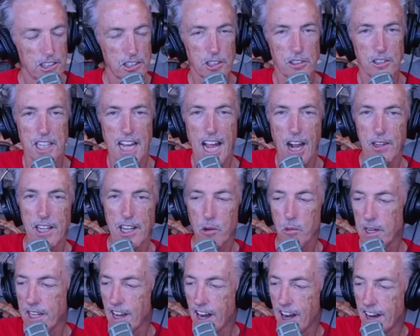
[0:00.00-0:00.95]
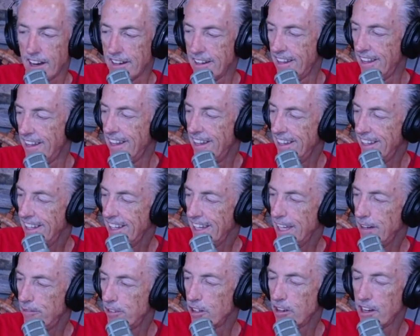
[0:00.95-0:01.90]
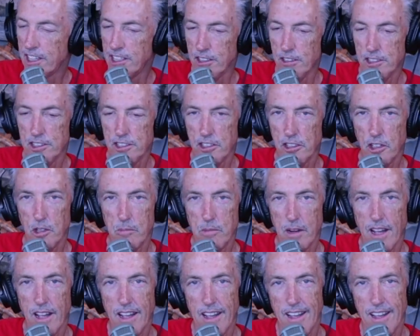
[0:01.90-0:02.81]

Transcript: So now here we are, and if you're on YouTube,